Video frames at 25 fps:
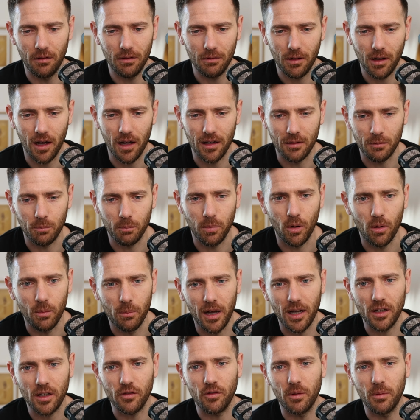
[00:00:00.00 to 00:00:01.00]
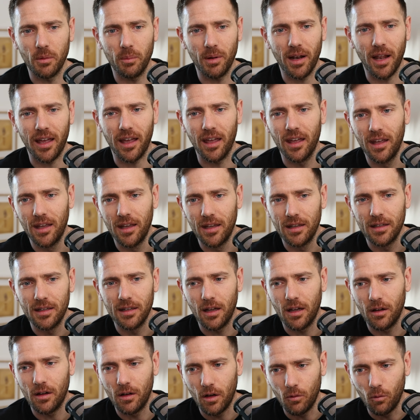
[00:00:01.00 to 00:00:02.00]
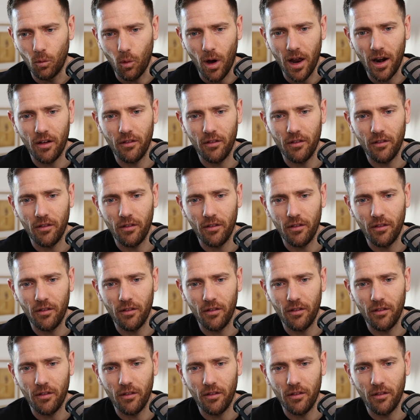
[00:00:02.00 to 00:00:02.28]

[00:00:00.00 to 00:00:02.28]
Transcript: can't pull much from it, but like one